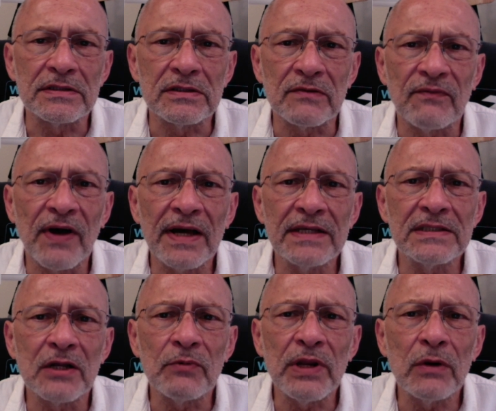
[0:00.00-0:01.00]
Suffice
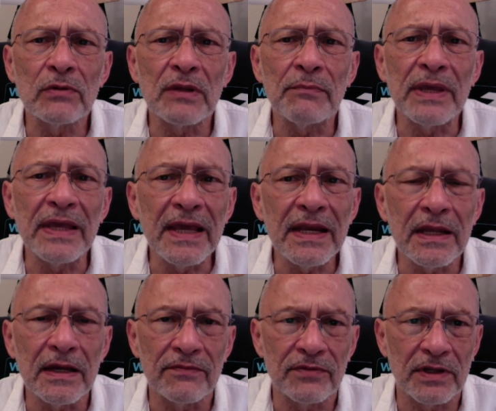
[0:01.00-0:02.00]
that we know the
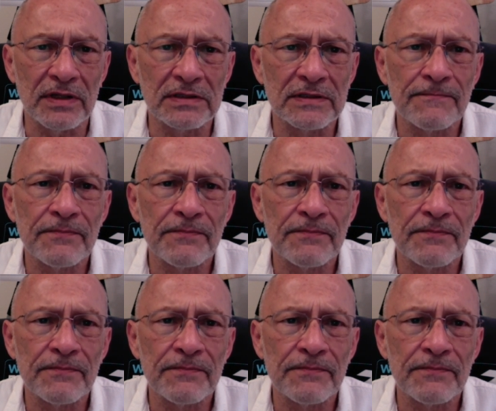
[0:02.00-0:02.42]
beginning of things.